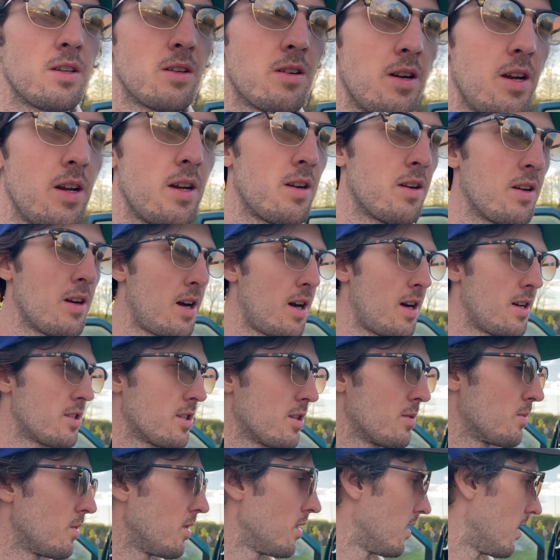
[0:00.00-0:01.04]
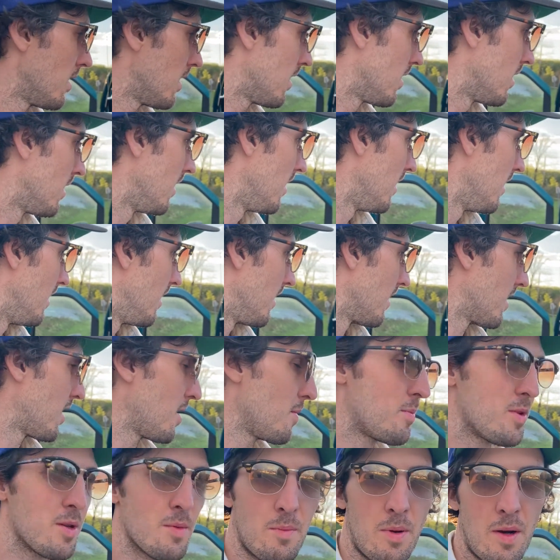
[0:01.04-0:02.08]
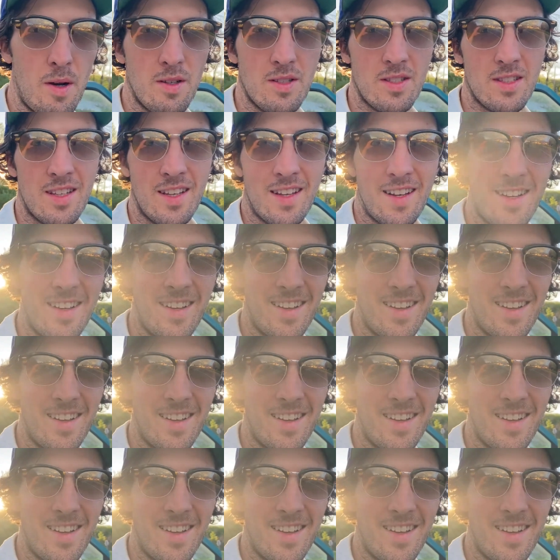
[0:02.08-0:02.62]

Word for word: great garage and we'll uh, keep you posted